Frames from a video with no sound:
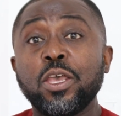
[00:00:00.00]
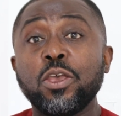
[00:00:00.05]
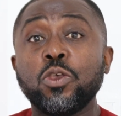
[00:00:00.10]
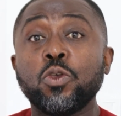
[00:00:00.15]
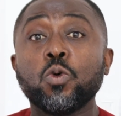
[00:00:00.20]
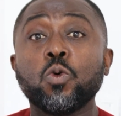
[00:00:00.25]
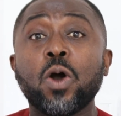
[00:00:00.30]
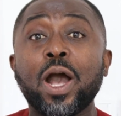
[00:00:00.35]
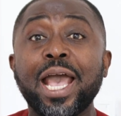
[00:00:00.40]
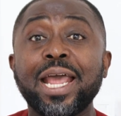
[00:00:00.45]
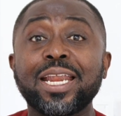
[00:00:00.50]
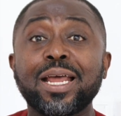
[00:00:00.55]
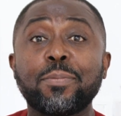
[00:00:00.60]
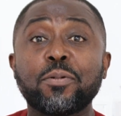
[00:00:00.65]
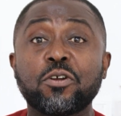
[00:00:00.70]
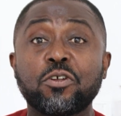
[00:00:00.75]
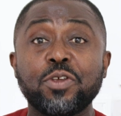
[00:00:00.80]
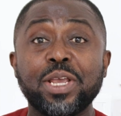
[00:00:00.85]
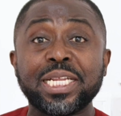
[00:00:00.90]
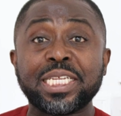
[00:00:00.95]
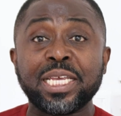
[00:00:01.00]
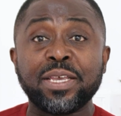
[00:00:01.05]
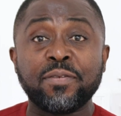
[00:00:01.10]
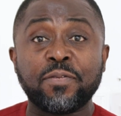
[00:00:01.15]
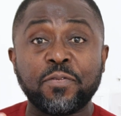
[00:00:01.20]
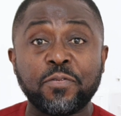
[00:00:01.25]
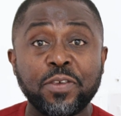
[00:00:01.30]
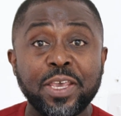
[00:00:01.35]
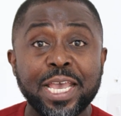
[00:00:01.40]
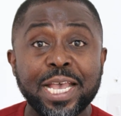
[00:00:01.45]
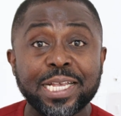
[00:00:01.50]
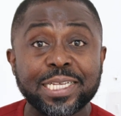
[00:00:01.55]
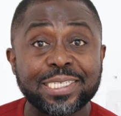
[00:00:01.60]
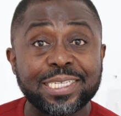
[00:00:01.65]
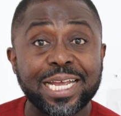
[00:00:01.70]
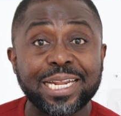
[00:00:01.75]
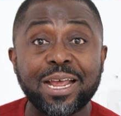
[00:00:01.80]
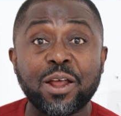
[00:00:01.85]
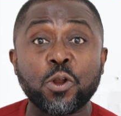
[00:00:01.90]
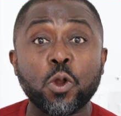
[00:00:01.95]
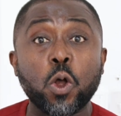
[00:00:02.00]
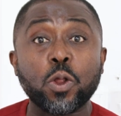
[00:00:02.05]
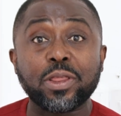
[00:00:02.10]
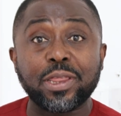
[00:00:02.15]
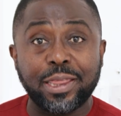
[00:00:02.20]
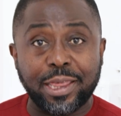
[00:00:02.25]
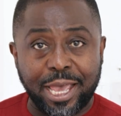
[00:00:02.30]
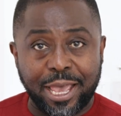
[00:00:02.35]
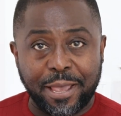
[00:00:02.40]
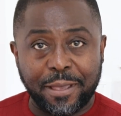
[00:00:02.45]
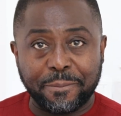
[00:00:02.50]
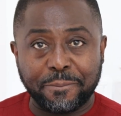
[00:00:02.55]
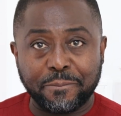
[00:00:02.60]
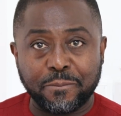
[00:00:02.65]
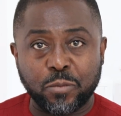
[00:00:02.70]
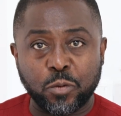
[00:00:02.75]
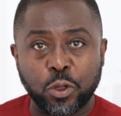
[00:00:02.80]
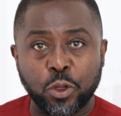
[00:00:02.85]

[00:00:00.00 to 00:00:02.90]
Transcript: you end up creating fears that are not there.